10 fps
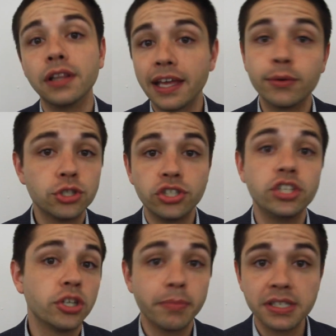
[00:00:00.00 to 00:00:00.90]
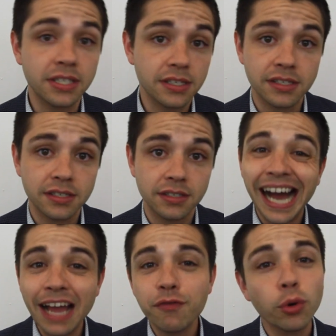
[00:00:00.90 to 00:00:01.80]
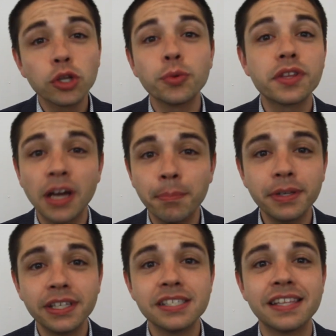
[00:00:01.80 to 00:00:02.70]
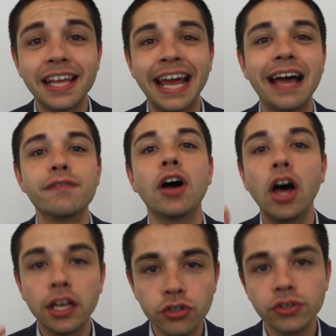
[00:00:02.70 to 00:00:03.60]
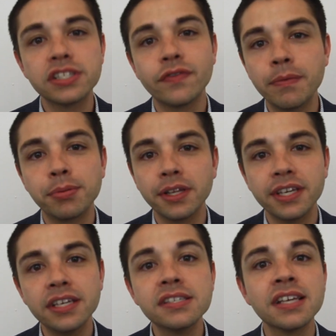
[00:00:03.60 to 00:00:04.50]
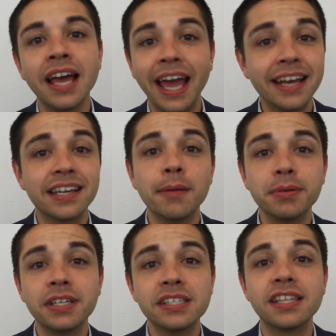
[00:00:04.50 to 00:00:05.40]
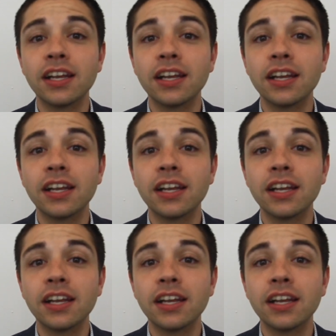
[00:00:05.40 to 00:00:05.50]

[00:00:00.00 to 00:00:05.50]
language teaching business. I've worked with companies that have hundreds of employees and companies